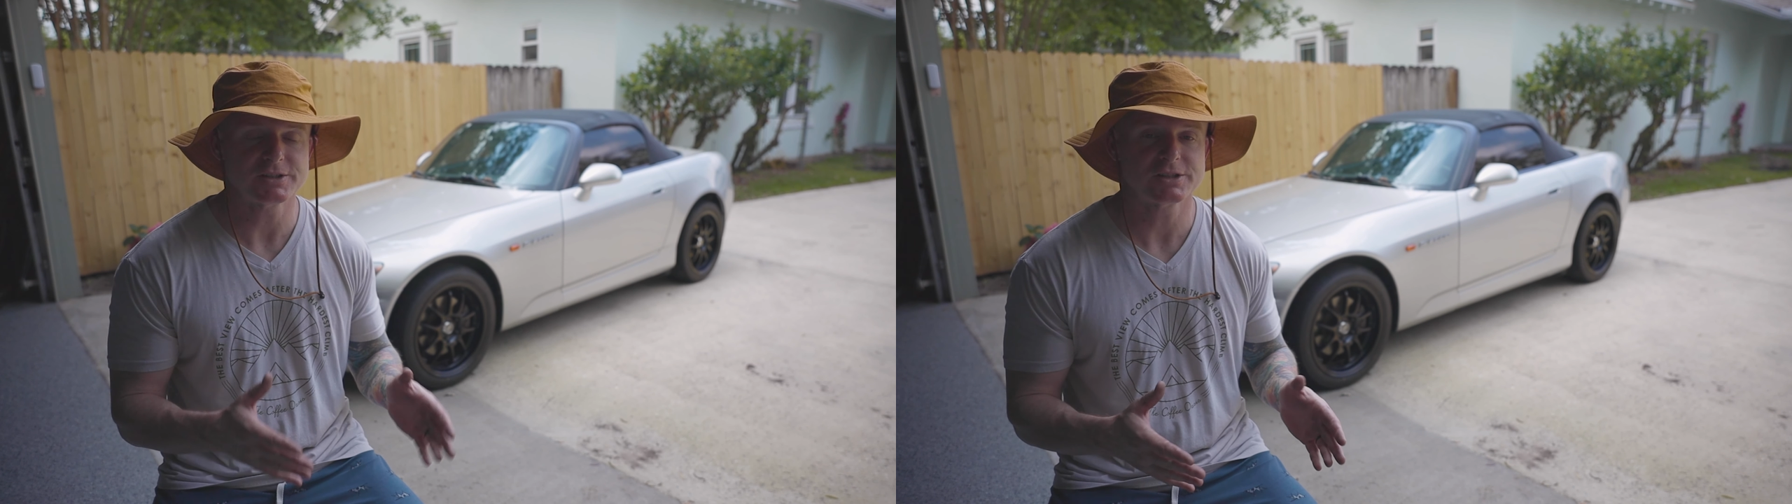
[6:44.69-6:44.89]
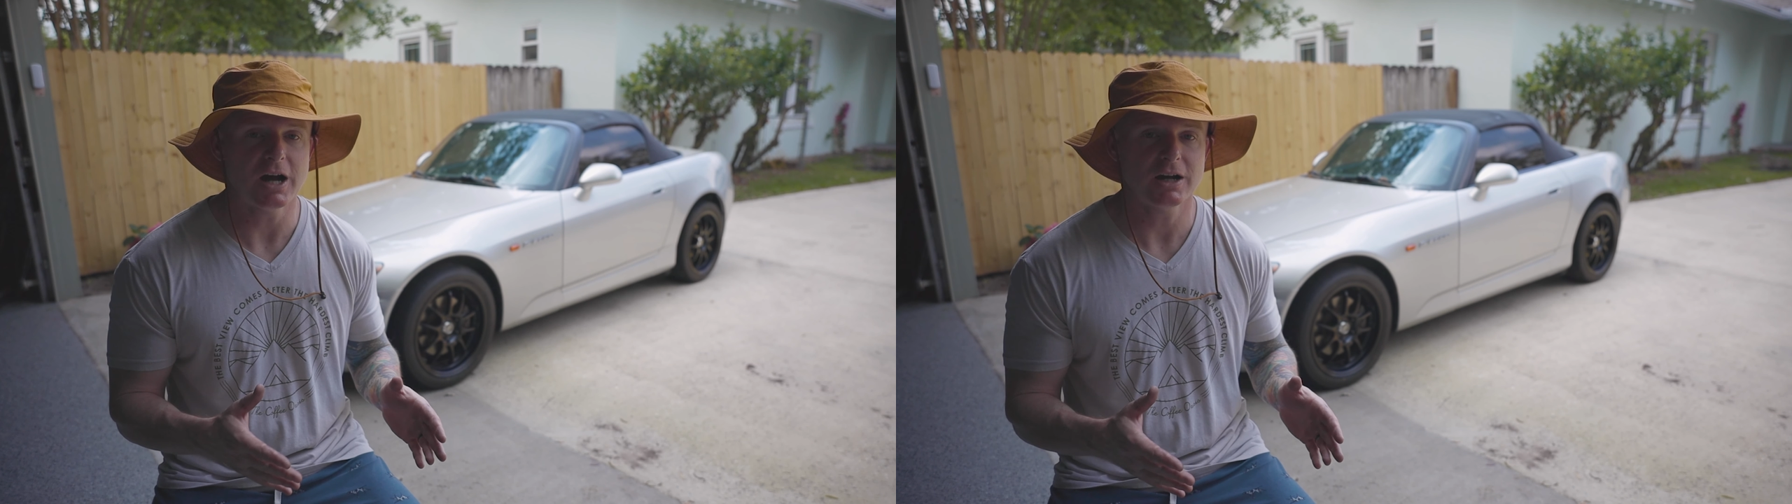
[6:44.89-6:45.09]

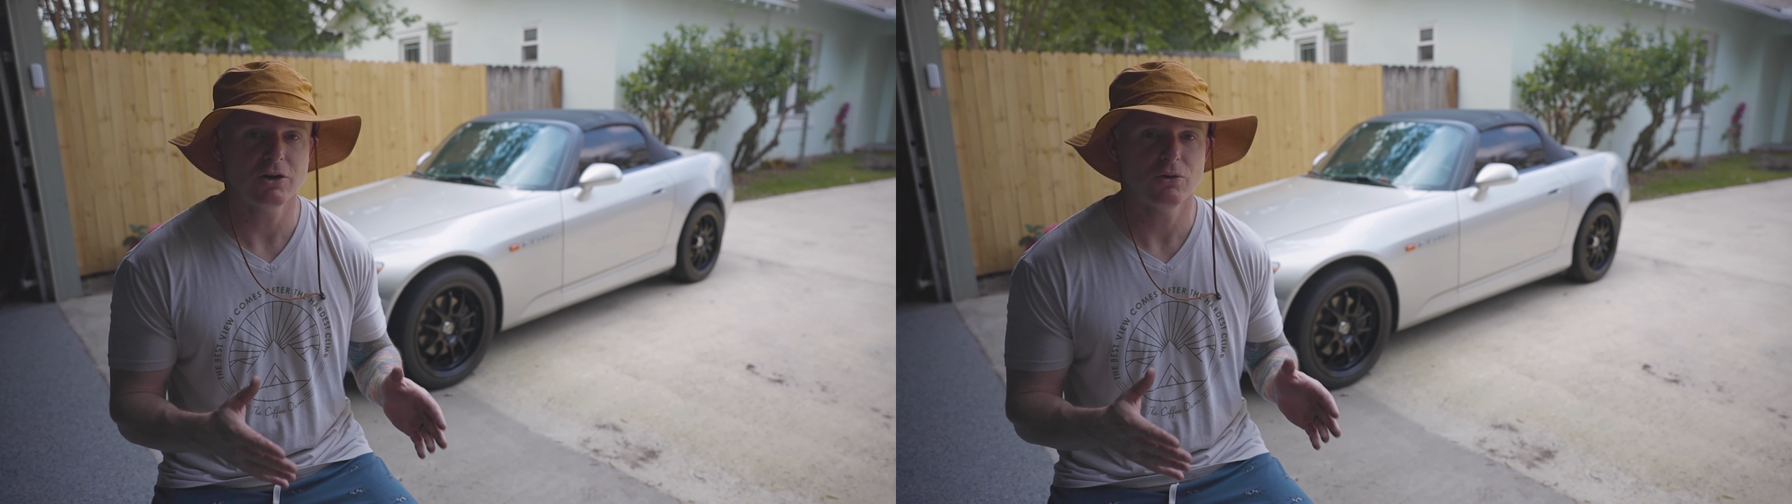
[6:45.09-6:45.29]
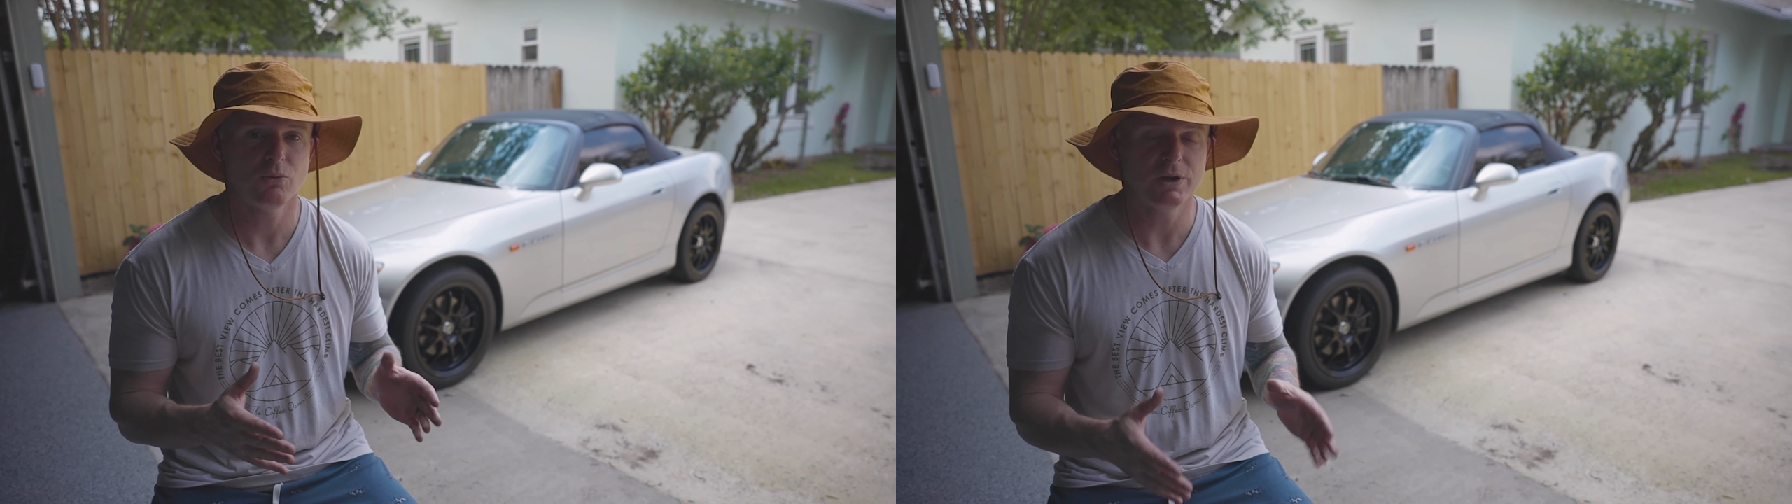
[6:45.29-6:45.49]
stock
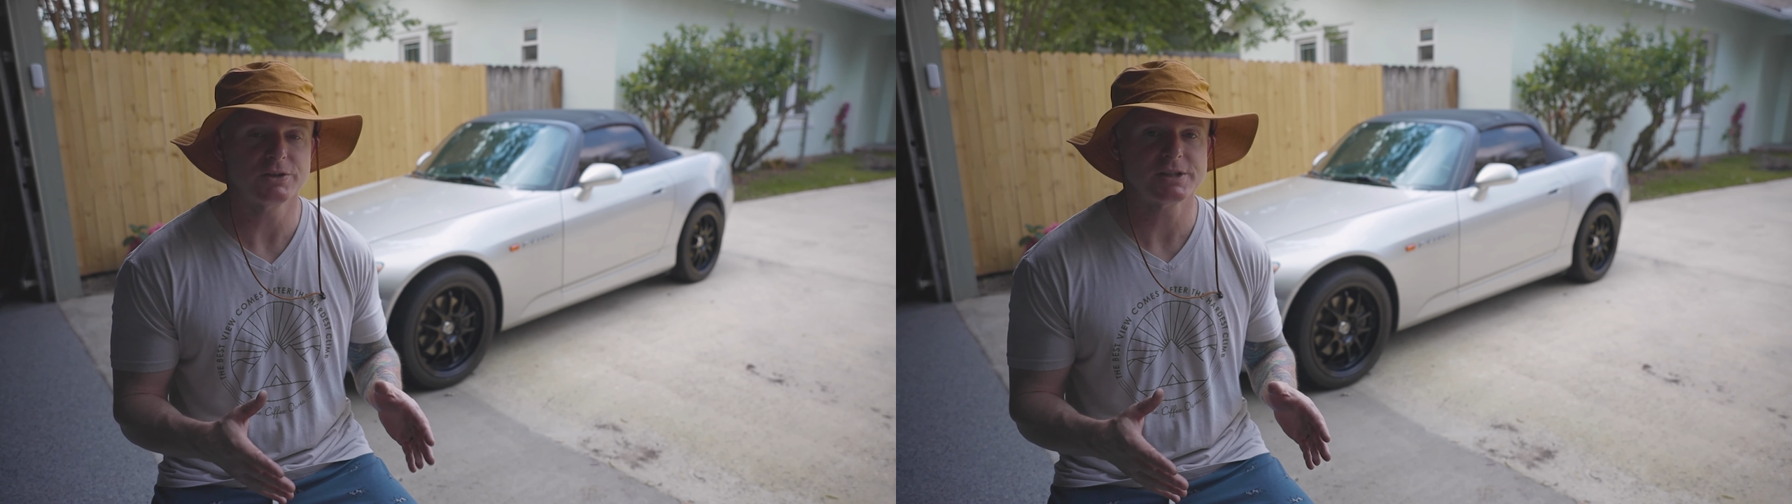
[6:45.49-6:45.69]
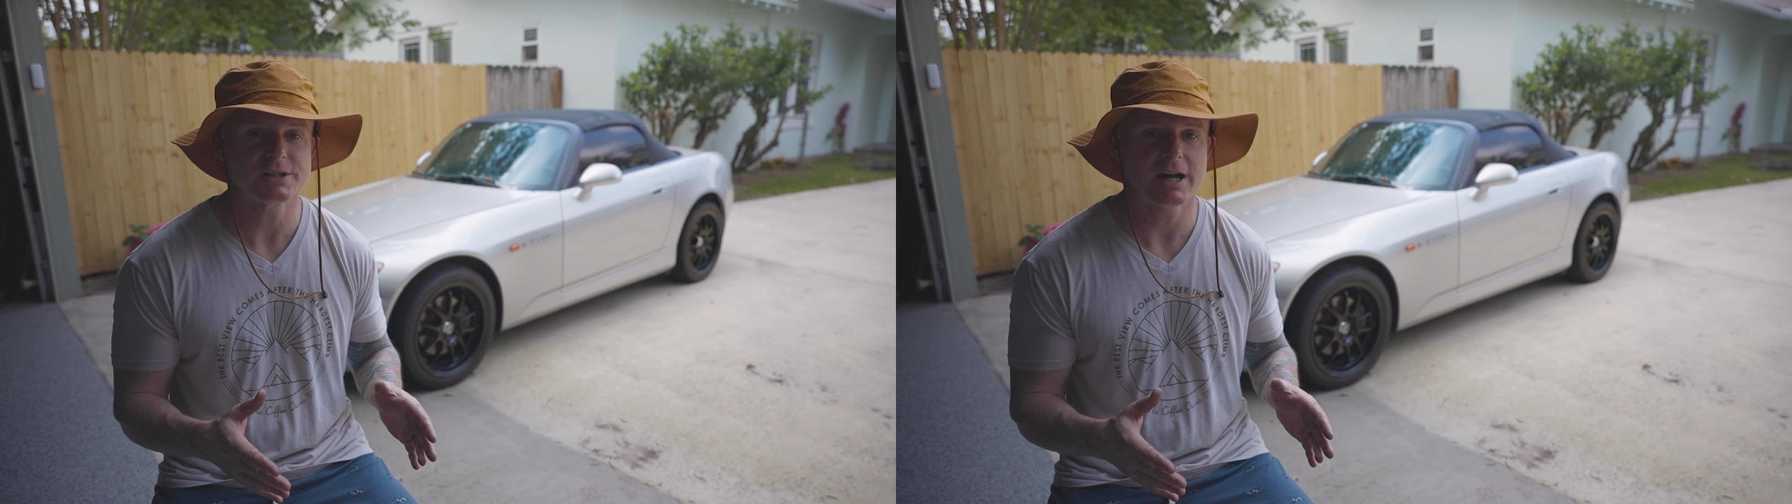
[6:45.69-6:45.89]

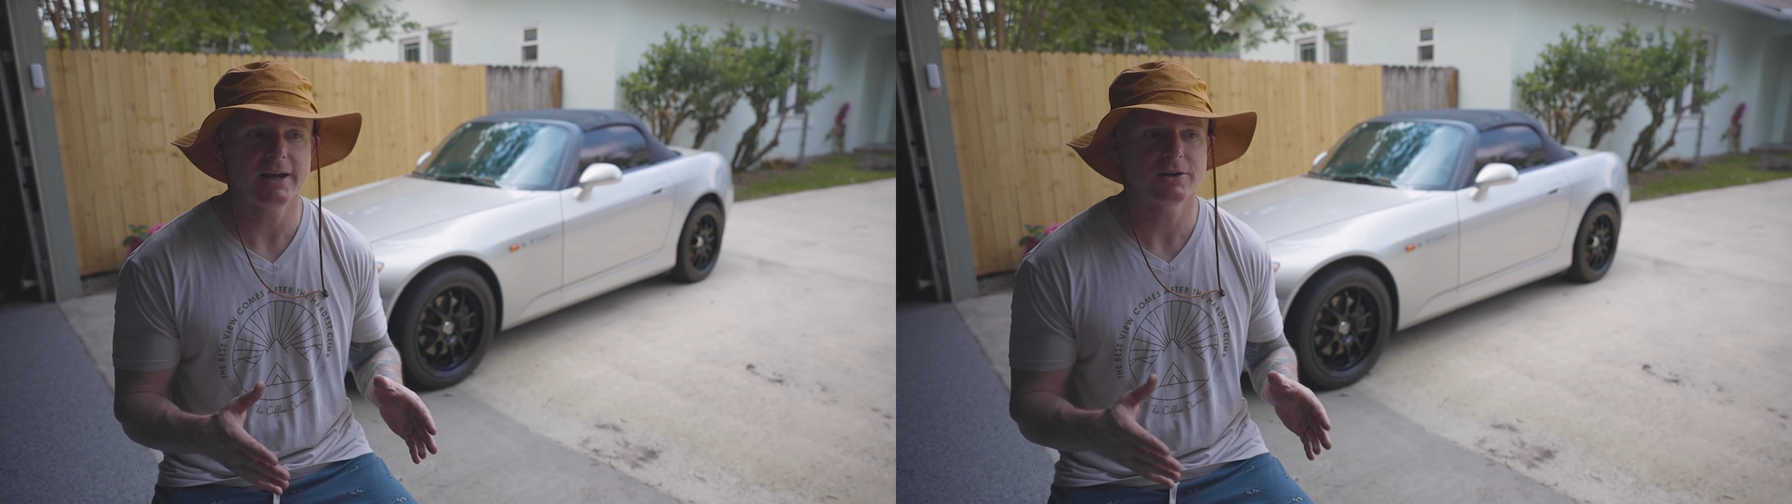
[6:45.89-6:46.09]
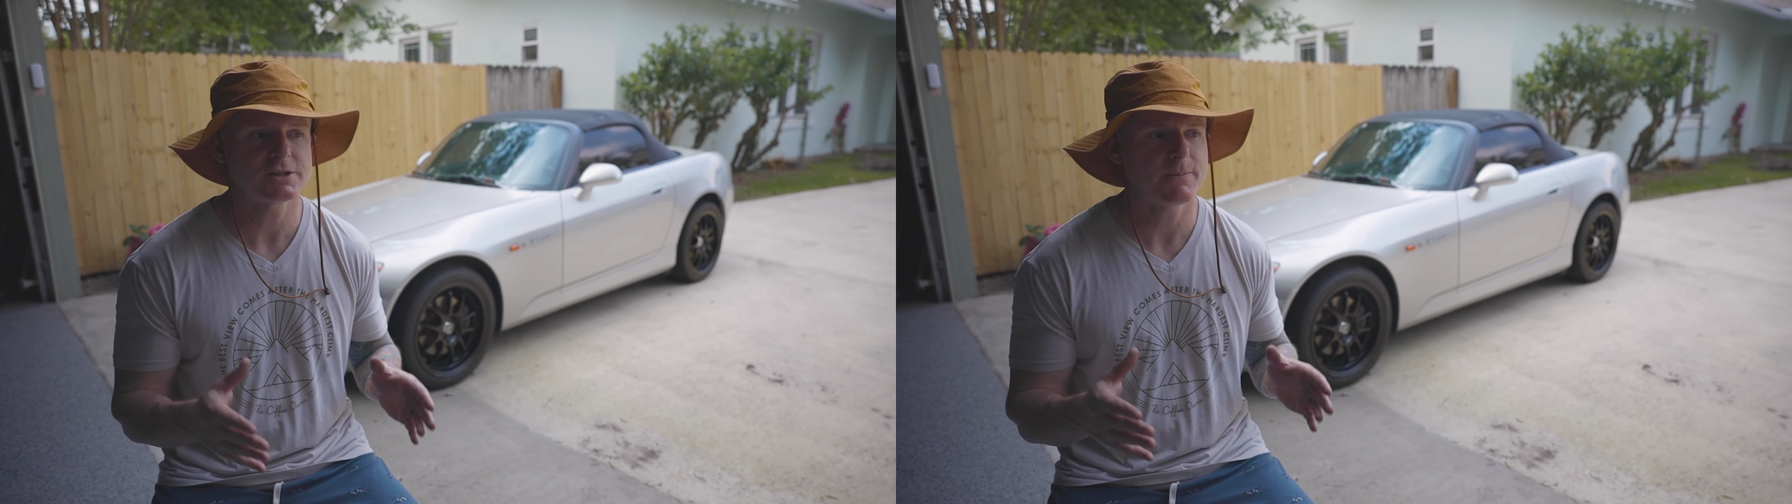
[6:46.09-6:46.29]
wheels and
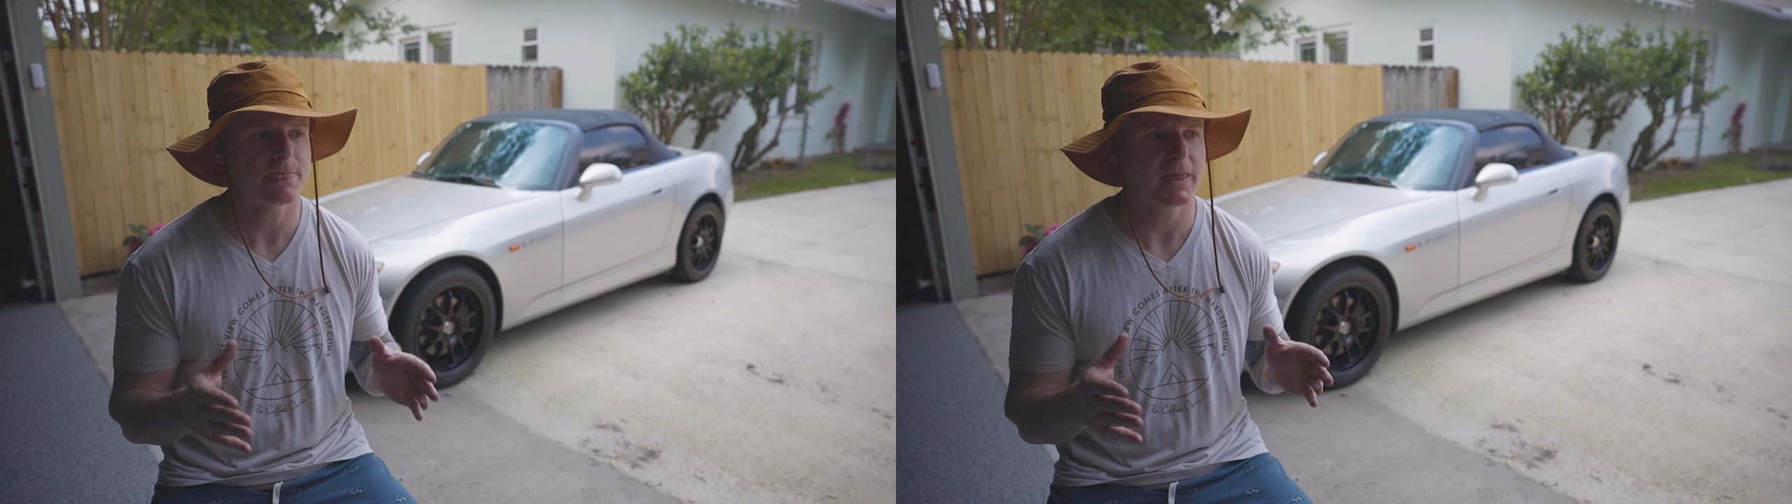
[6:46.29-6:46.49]
tires,